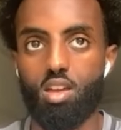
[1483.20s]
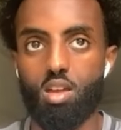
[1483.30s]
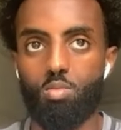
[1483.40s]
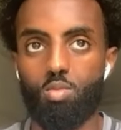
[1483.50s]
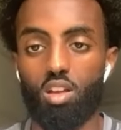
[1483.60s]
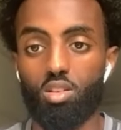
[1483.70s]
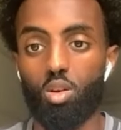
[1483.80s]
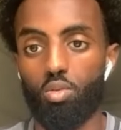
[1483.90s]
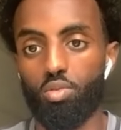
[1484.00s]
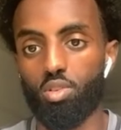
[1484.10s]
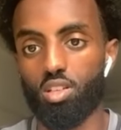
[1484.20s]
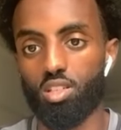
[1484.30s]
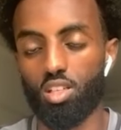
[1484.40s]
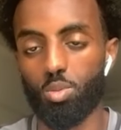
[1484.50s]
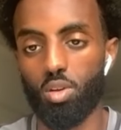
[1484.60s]
um, and you go through
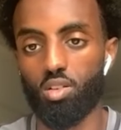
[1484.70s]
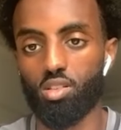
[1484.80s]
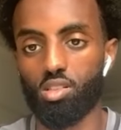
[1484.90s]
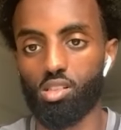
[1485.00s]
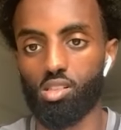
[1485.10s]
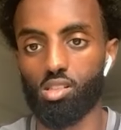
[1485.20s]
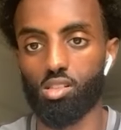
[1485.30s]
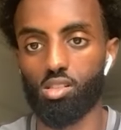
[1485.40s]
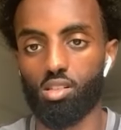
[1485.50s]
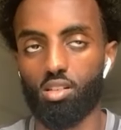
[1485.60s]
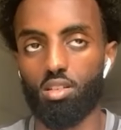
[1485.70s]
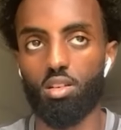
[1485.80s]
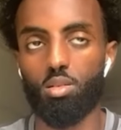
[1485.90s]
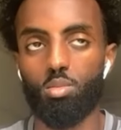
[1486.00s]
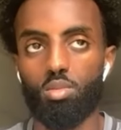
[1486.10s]
these experiences
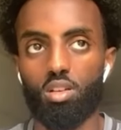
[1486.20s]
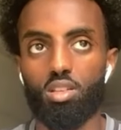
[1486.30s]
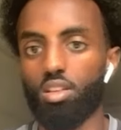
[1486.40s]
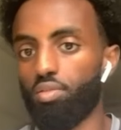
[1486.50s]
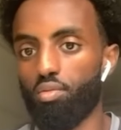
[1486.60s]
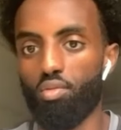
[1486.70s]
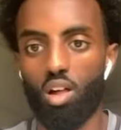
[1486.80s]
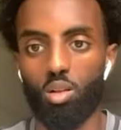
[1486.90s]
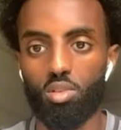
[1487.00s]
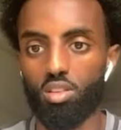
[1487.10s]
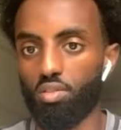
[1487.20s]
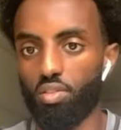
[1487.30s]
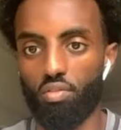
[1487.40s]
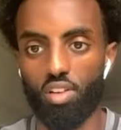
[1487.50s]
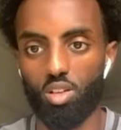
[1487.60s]
um, in different realms and
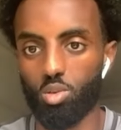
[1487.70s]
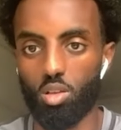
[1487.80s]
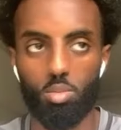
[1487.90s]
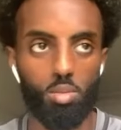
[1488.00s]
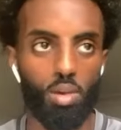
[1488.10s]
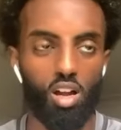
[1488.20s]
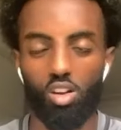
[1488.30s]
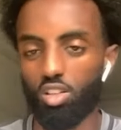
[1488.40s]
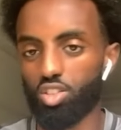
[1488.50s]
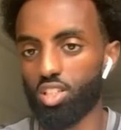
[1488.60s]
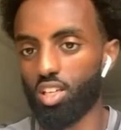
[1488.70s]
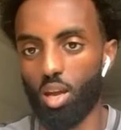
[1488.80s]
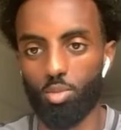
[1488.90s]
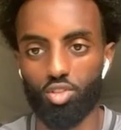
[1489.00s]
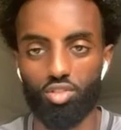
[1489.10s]
different fields, whether it be biology,
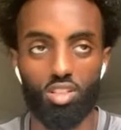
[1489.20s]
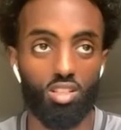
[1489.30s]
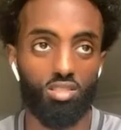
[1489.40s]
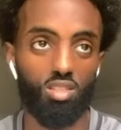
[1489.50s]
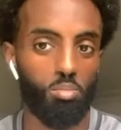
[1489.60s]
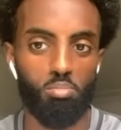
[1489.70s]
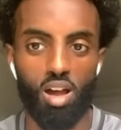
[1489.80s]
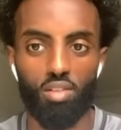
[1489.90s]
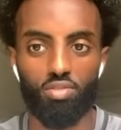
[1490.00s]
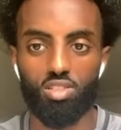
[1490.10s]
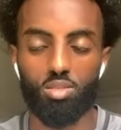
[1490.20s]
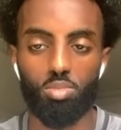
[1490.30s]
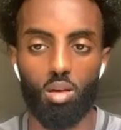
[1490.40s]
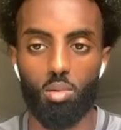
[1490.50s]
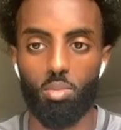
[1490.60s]
chemistry, maths,
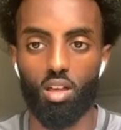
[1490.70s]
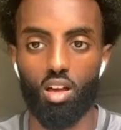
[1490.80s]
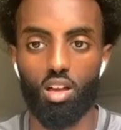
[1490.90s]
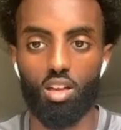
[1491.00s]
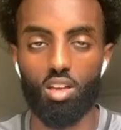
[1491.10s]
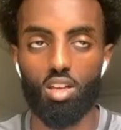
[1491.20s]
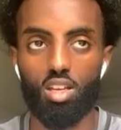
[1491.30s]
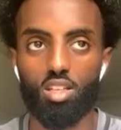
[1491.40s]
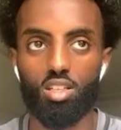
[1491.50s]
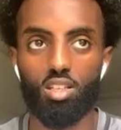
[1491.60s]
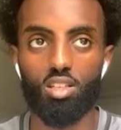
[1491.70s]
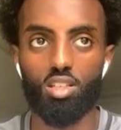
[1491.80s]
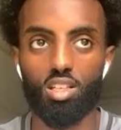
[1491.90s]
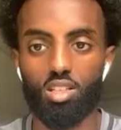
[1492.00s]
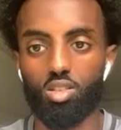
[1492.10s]
blah, blah, blah
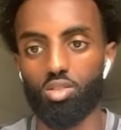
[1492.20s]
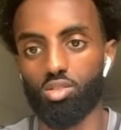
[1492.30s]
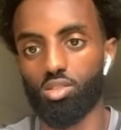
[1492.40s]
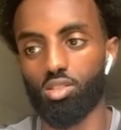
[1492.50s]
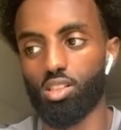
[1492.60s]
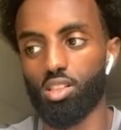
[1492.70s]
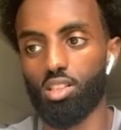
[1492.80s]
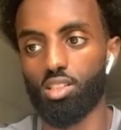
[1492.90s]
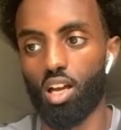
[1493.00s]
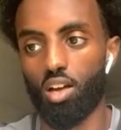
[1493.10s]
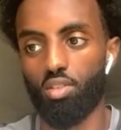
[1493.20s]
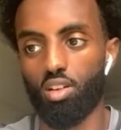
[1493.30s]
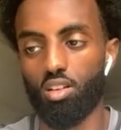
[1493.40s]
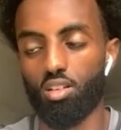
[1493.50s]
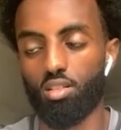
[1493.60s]
you need to you need to have
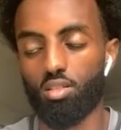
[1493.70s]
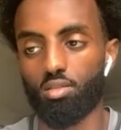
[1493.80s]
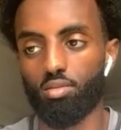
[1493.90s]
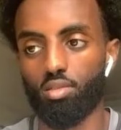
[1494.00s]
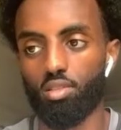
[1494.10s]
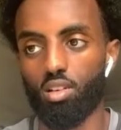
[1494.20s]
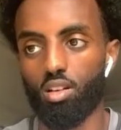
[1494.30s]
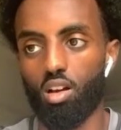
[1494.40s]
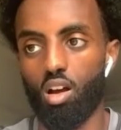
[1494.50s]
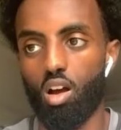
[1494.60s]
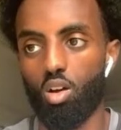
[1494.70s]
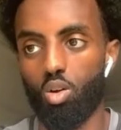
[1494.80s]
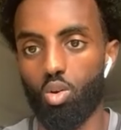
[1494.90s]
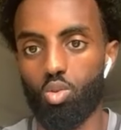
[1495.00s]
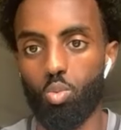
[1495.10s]
a a
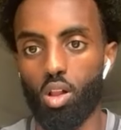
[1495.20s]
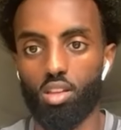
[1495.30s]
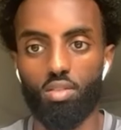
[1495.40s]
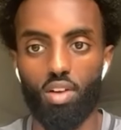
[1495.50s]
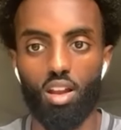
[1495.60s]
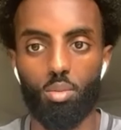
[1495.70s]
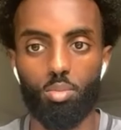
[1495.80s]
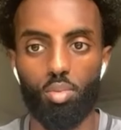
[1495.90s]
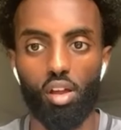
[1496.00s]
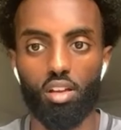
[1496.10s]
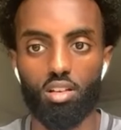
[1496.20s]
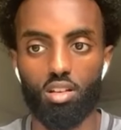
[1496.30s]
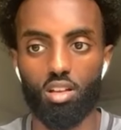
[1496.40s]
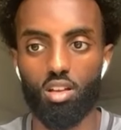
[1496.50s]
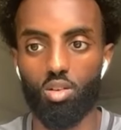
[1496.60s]
good, well developed
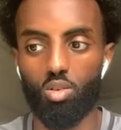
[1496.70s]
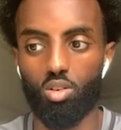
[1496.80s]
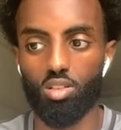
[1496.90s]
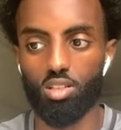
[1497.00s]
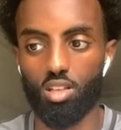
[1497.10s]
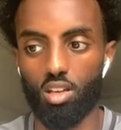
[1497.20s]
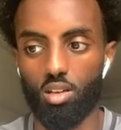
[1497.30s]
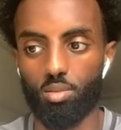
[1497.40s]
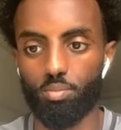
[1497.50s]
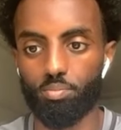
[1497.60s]
brain in order to